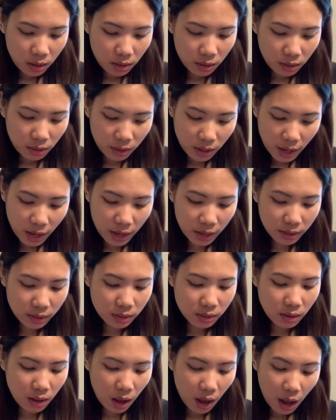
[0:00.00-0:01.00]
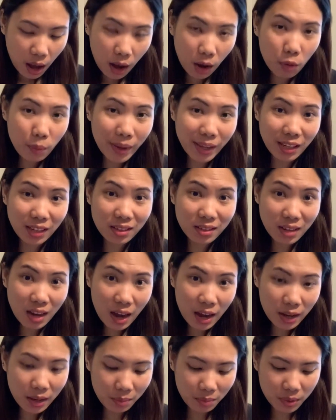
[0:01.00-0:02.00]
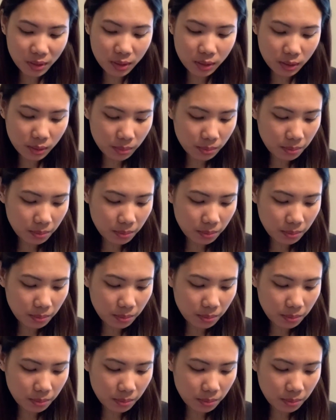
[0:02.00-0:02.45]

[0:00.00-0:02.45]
Yes. How many times?